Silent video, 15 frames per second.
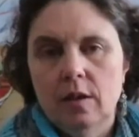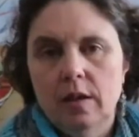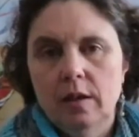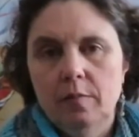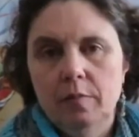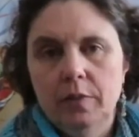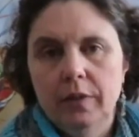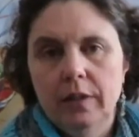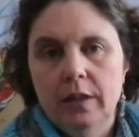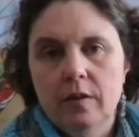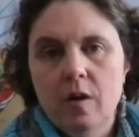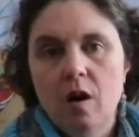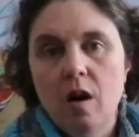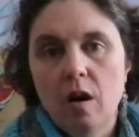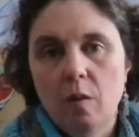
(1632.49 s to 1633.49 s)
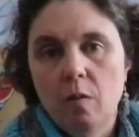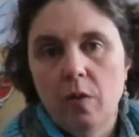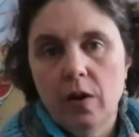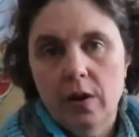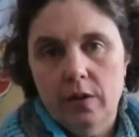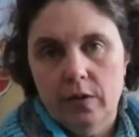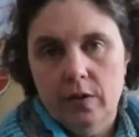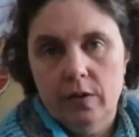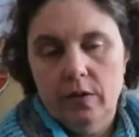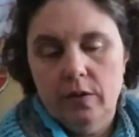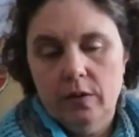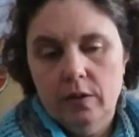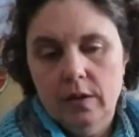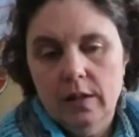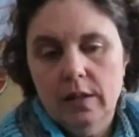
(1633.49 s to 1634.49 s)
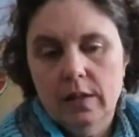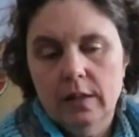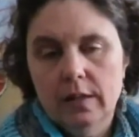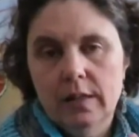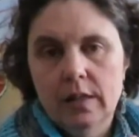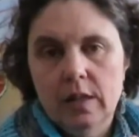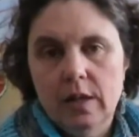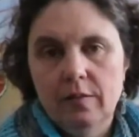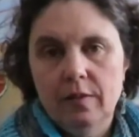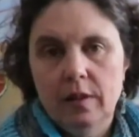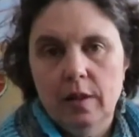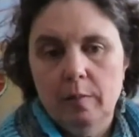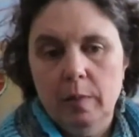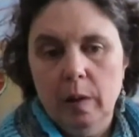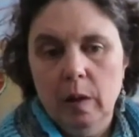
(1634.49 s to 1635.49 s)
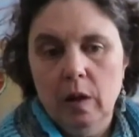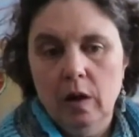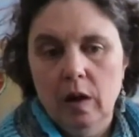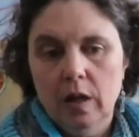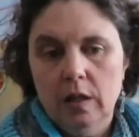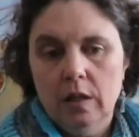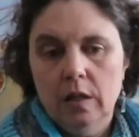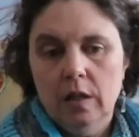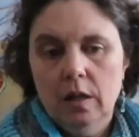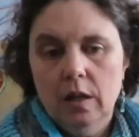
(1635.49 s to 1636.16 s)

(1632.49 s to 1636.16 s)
and put it in hot water and it'll soften up a lot.